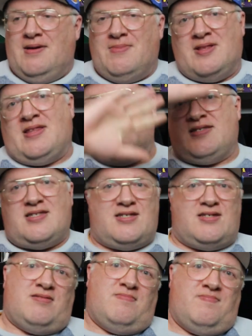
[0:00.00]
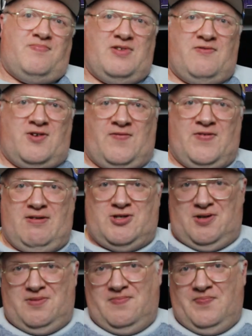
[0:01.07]
But that's for the
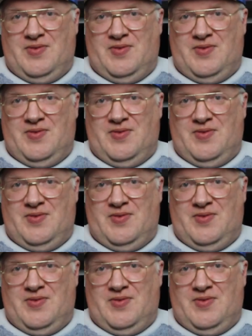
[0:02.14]
future.